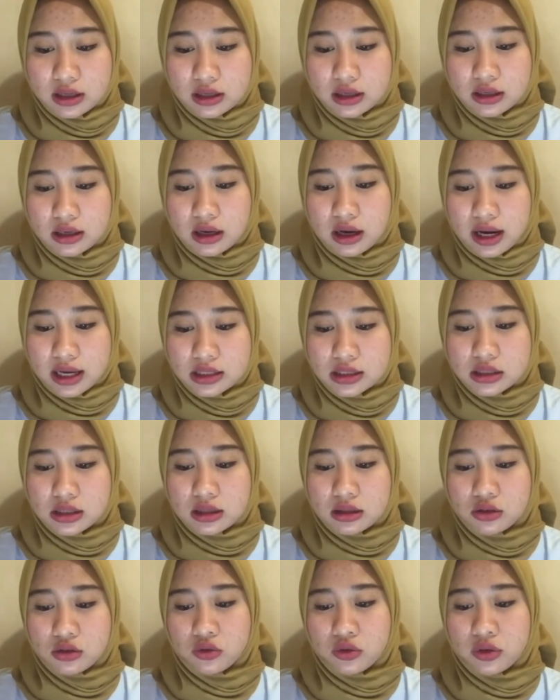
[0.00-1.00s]
rise
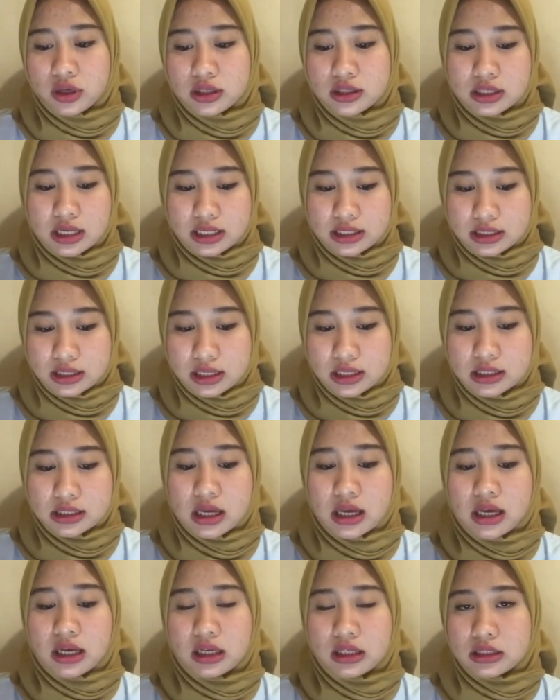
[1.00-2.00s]
to injustice
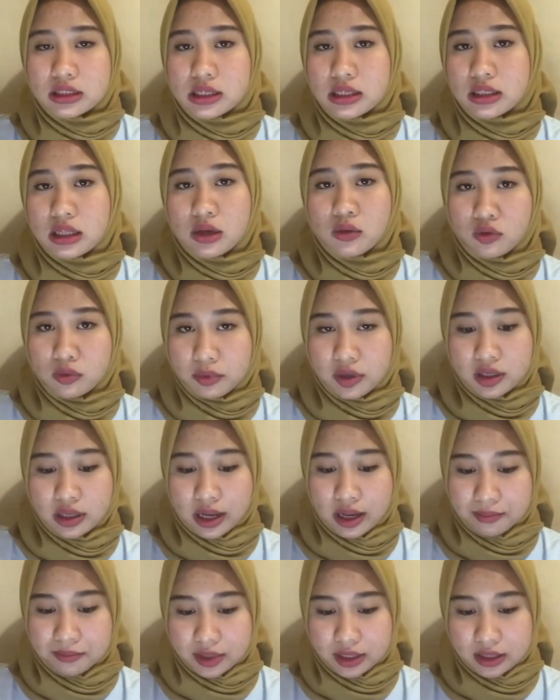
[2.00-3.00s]
in treating women
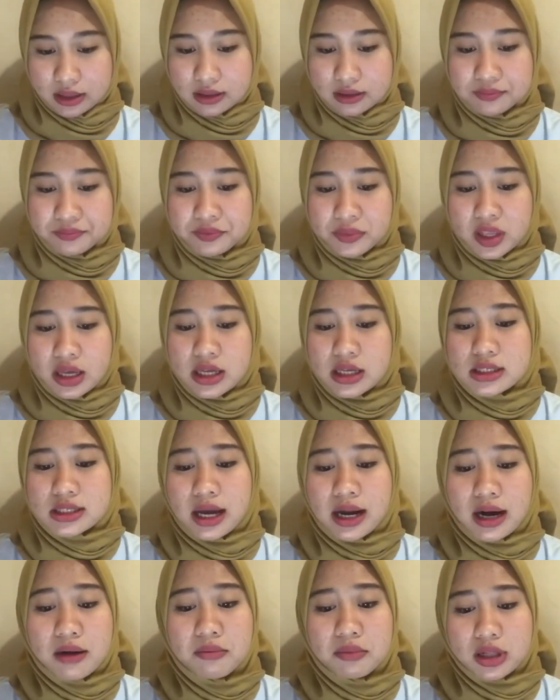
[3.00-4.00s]
and men.
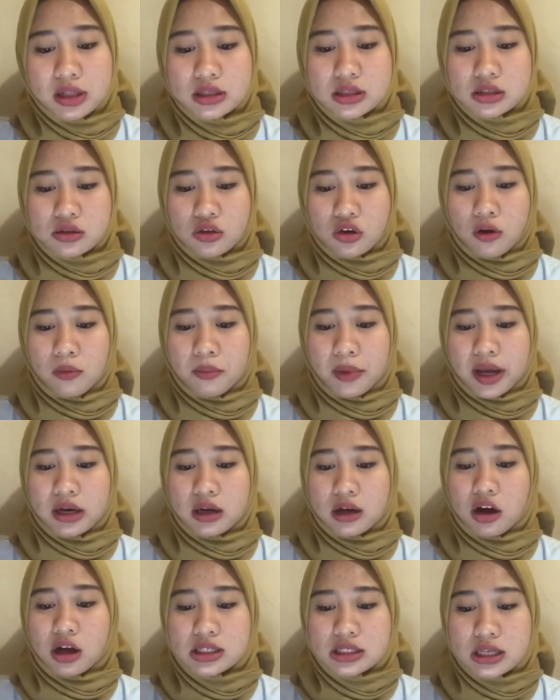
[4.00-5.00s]
Sarah Mills to combine
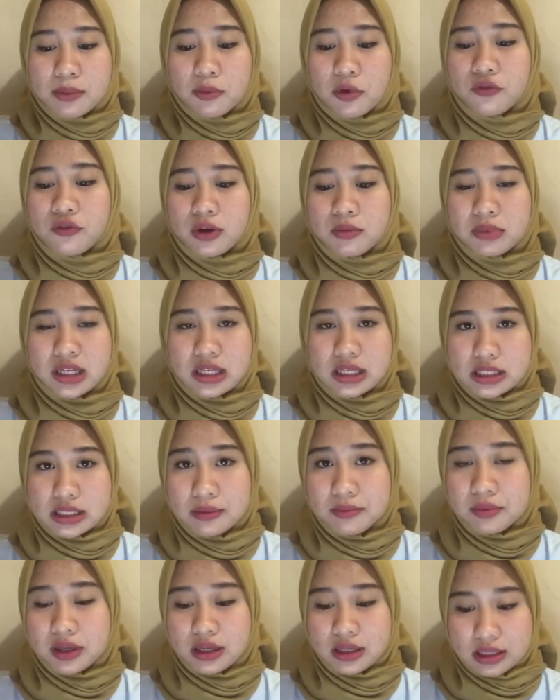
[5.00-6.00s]
the concept of feminism
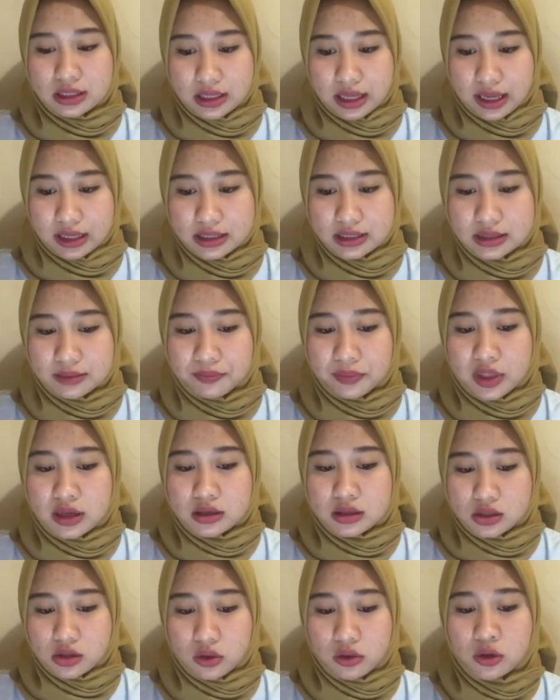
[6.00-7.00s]
in the text.
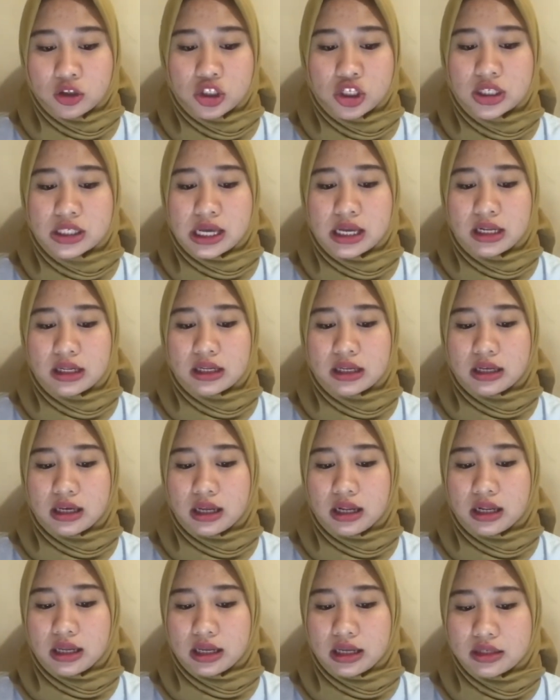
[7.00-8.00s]
So she said
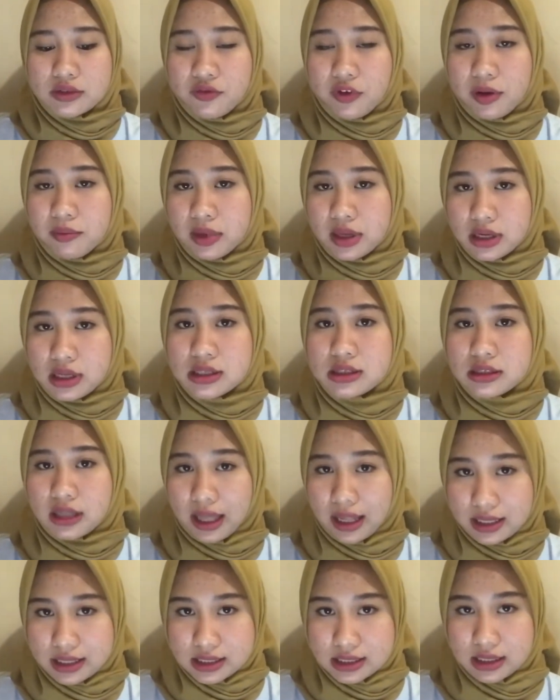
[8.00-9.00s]
it is feminist
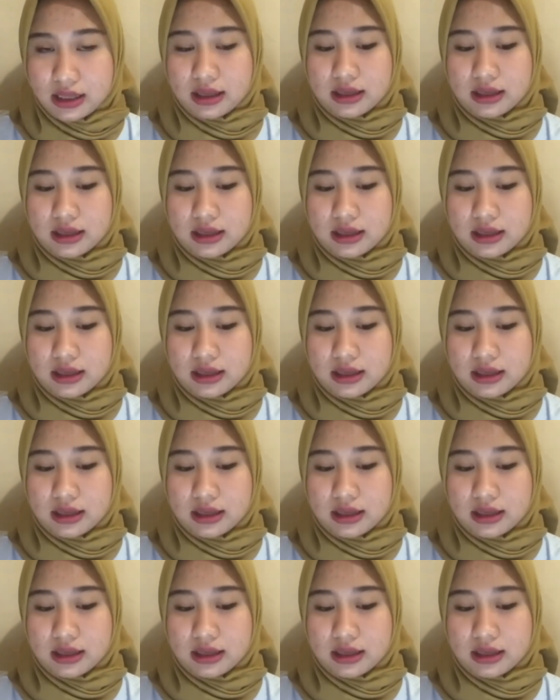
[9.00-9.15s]
stylistic.